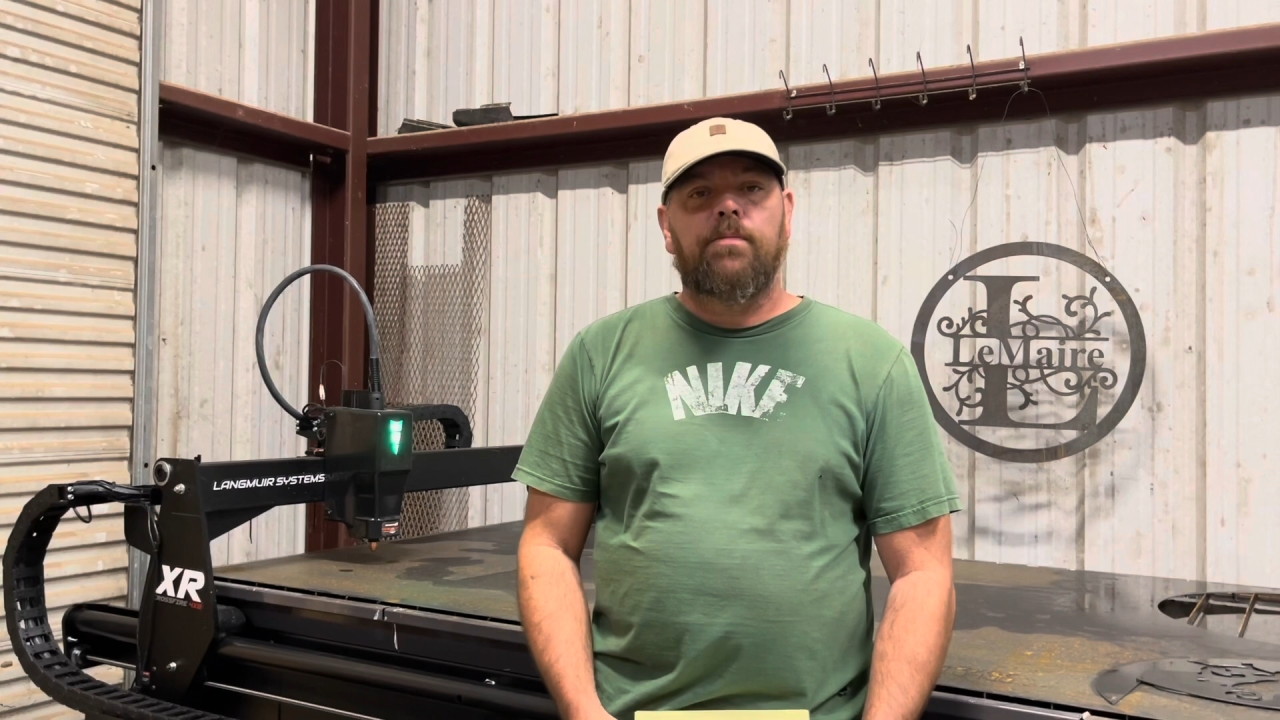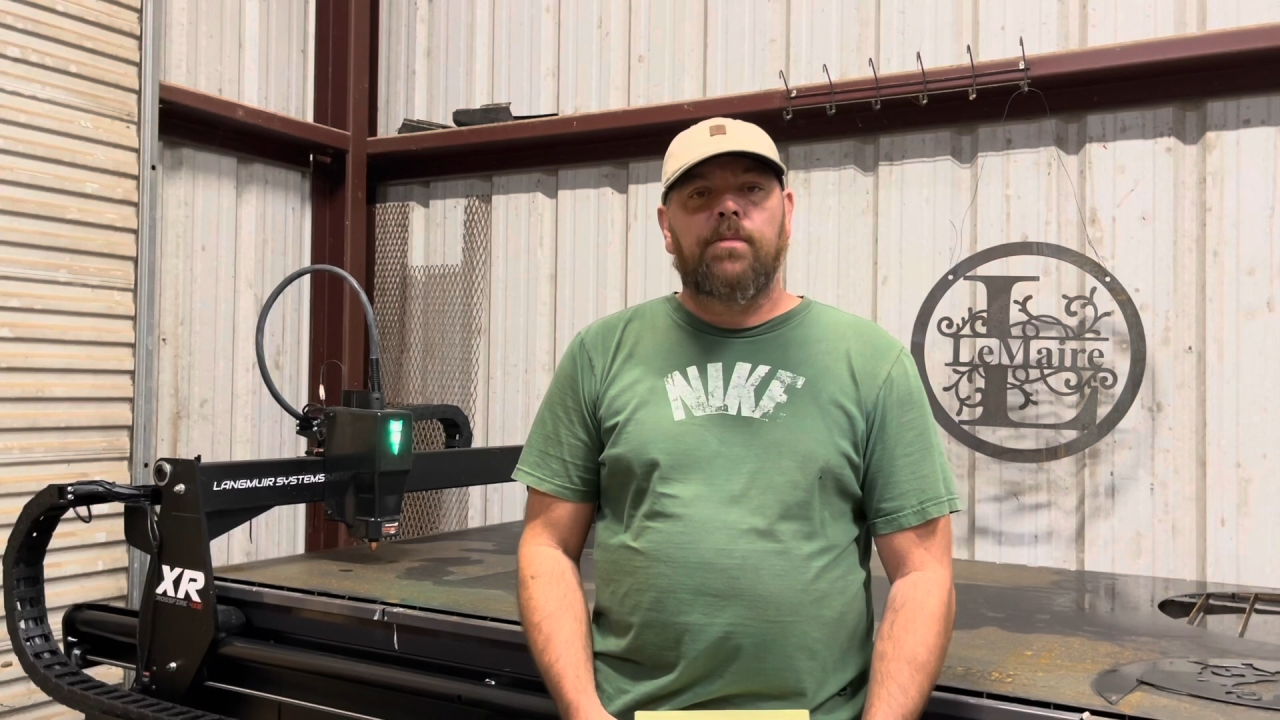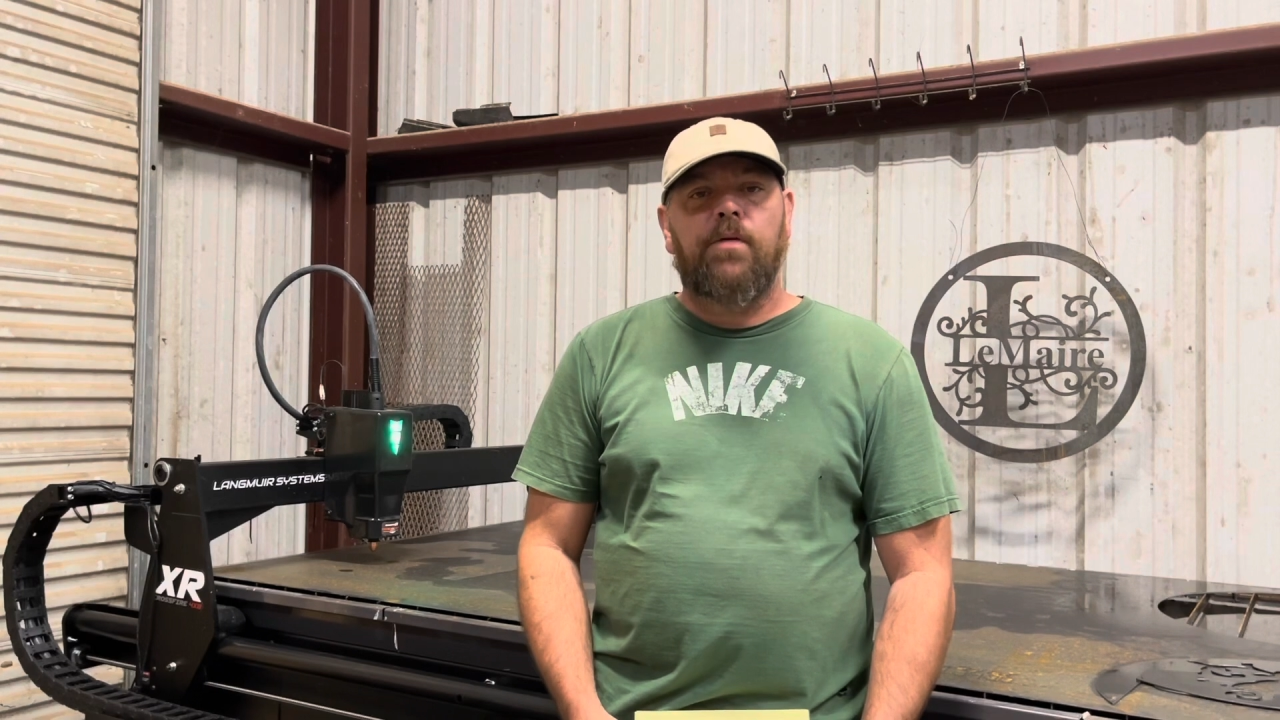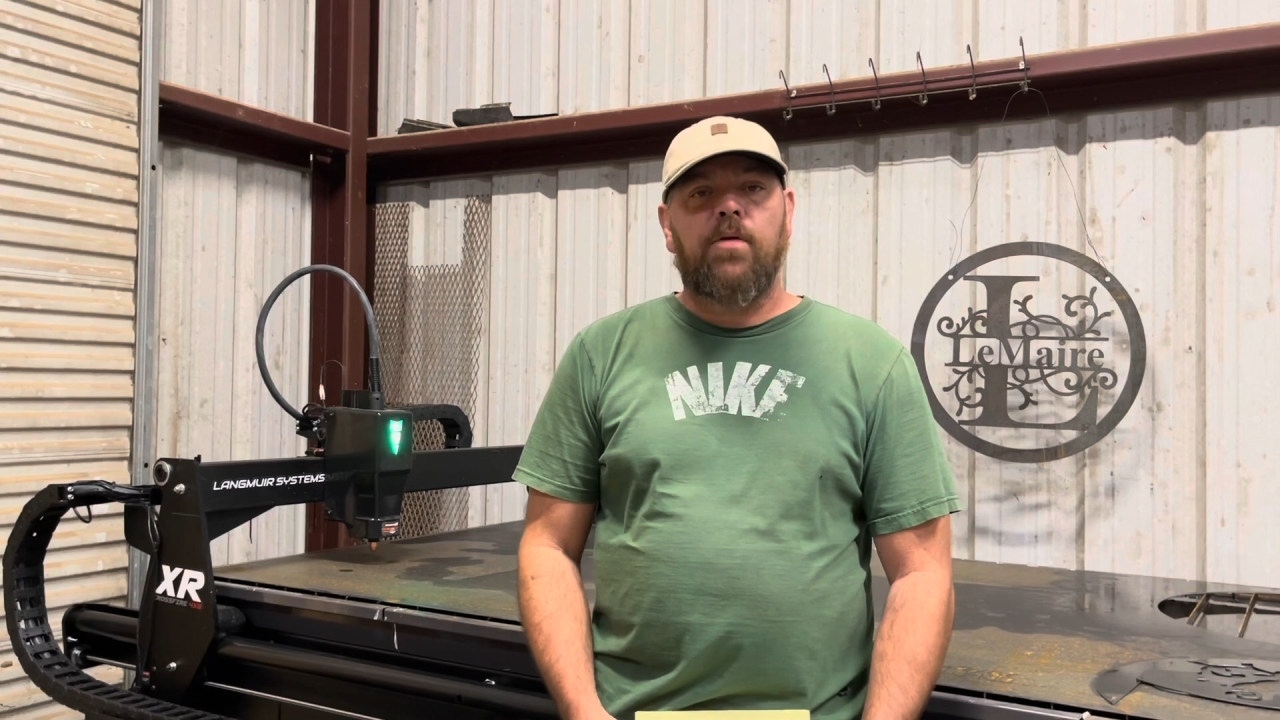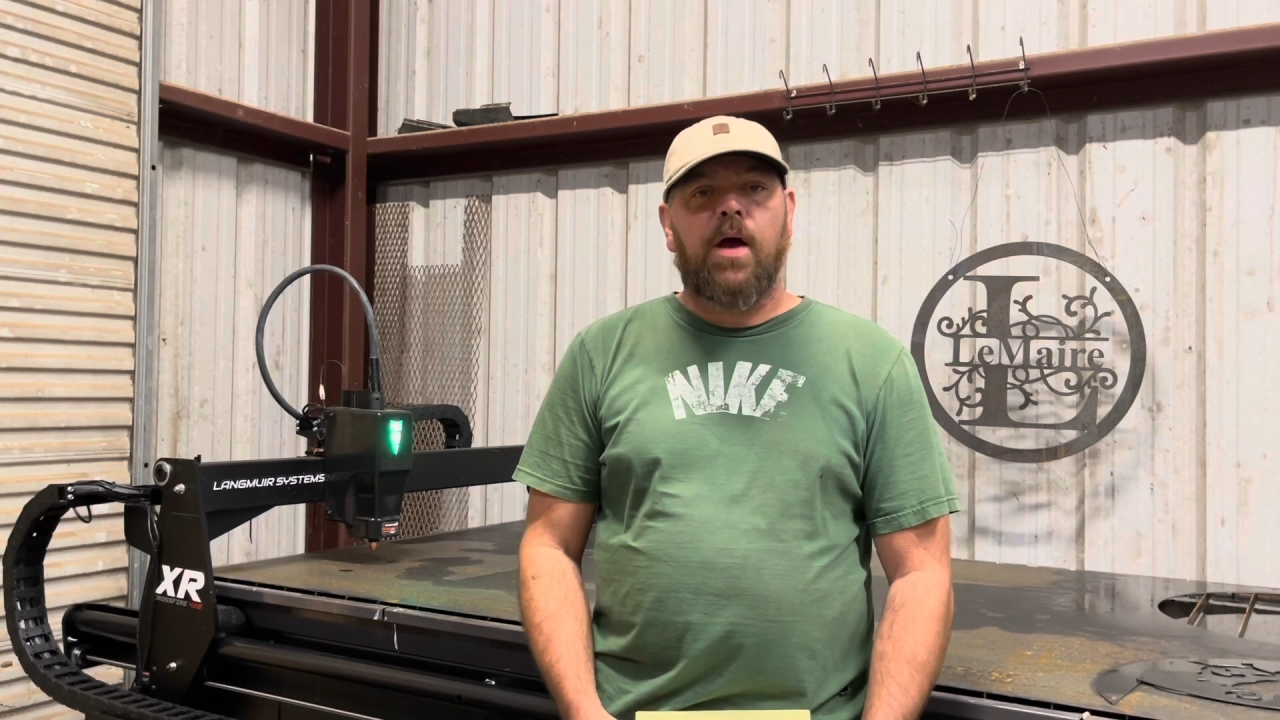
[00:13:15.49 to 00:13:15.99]

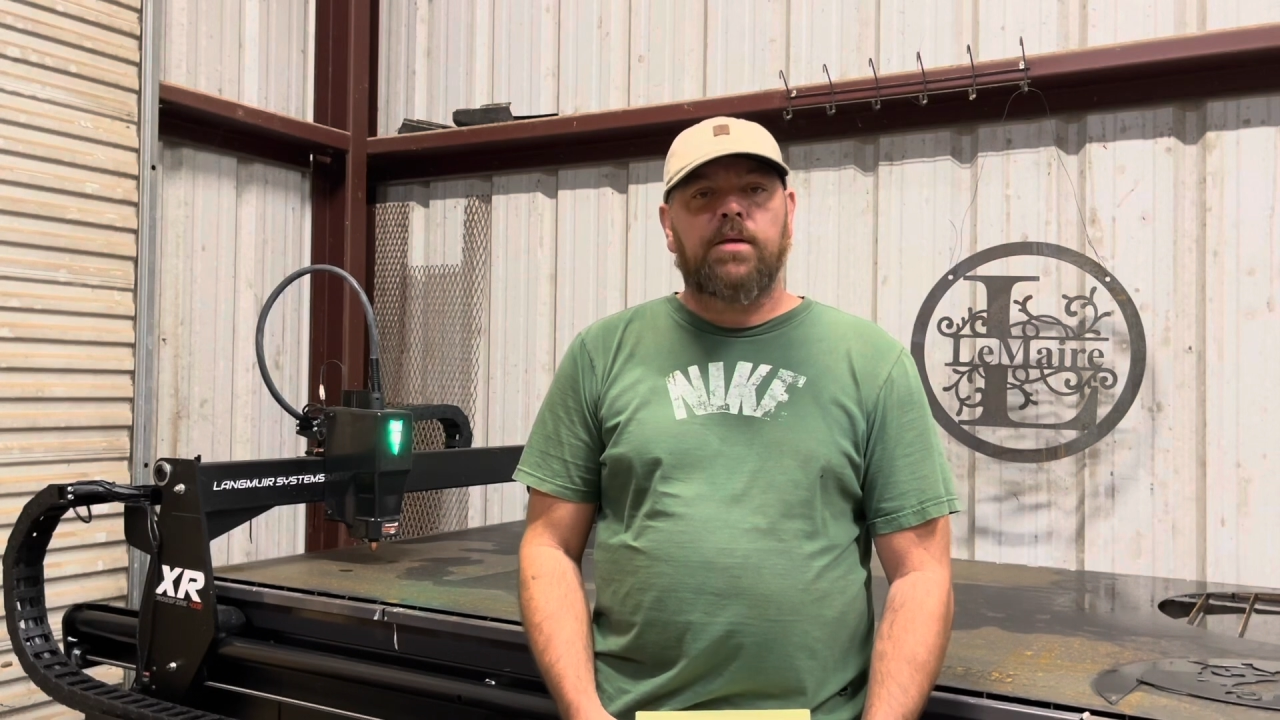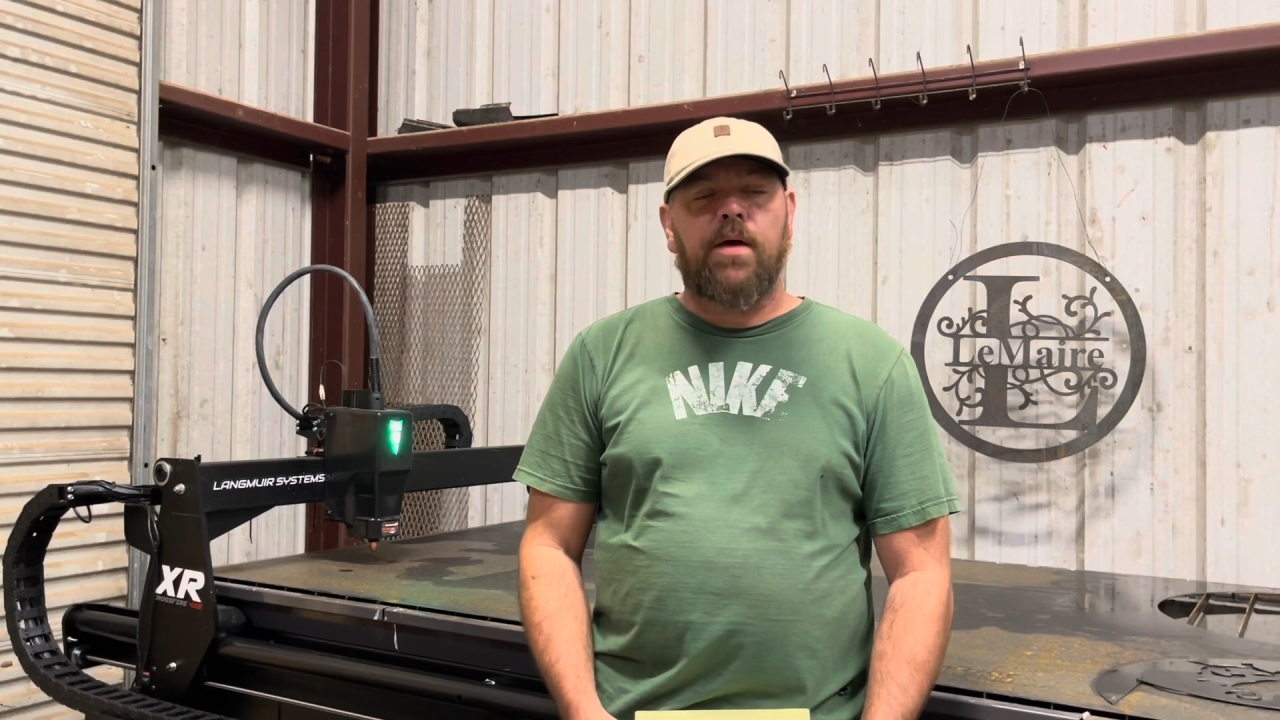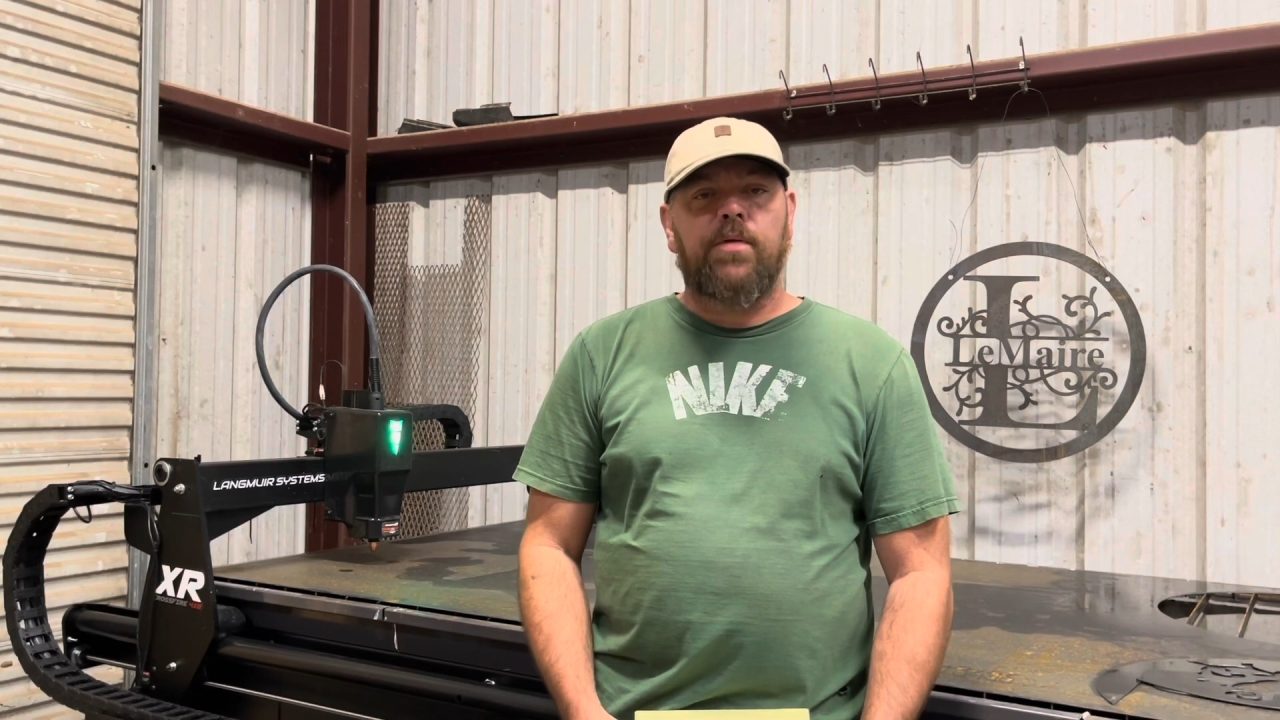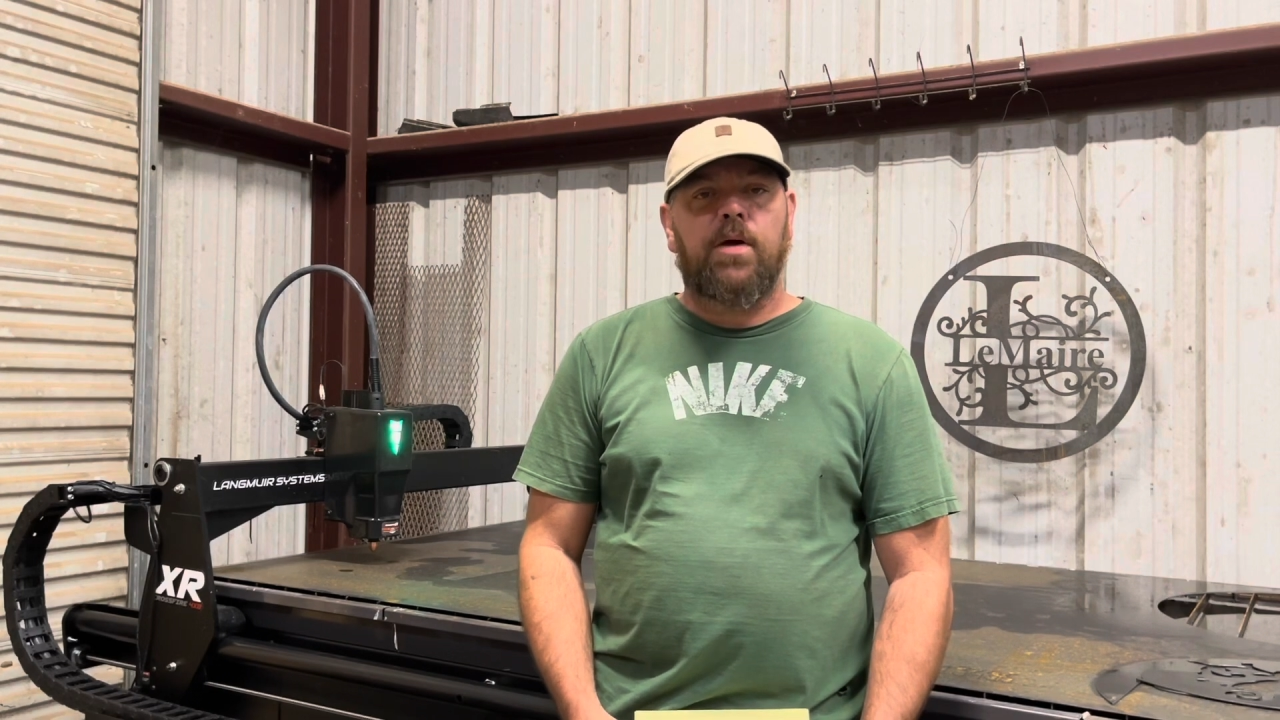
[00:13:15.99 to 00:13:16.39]
If you guys have any